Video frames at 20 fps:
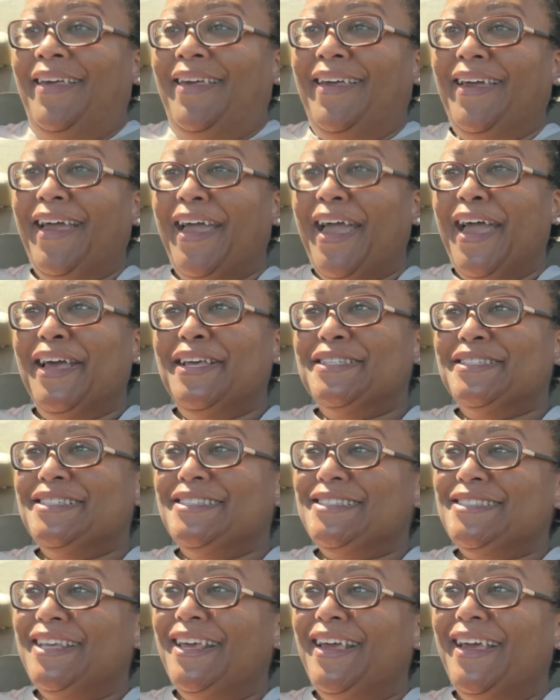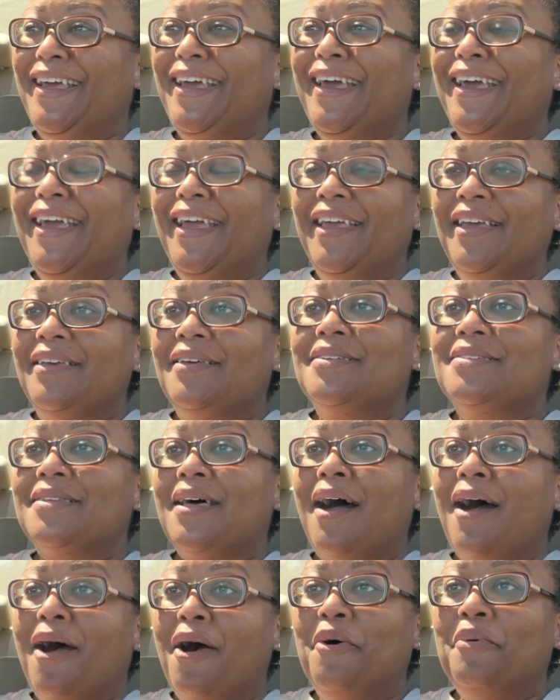And she said, he is
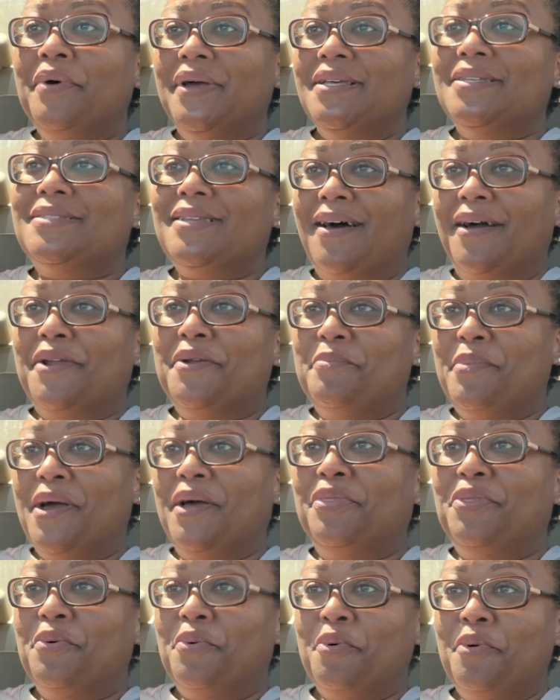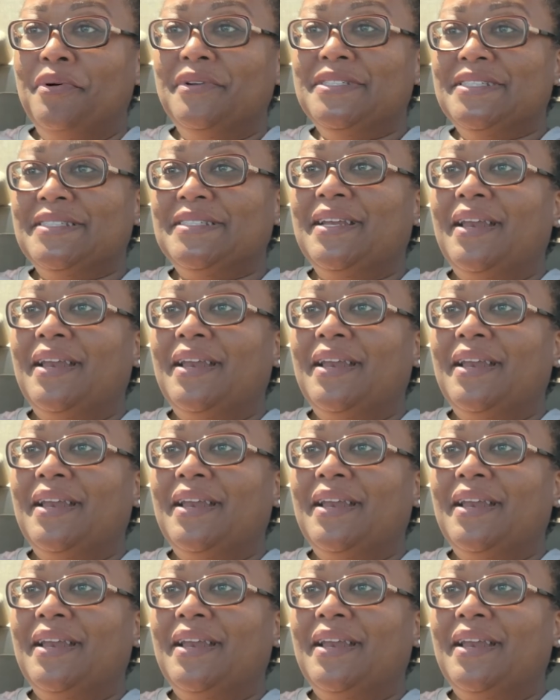always talking about the oranges.